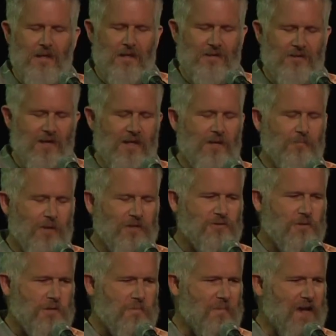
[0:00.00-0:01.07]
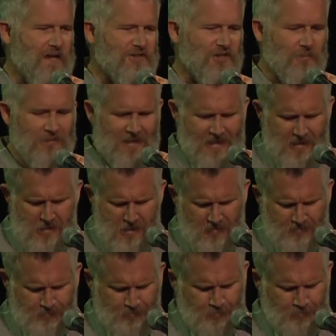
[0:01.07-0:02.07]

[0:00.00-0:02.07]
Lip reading: taking pictures of batching plants.